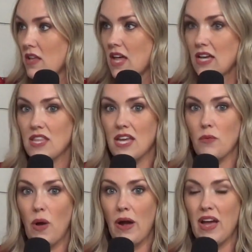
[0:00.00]
Like that,
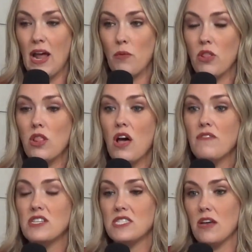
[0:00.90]
and I would love
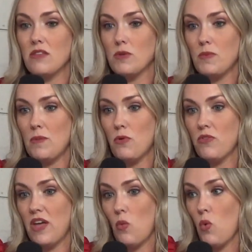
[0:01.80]
to sell them to people
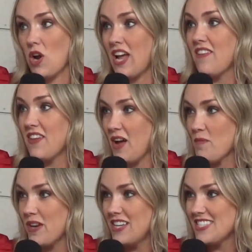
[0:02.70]
that work in the companies.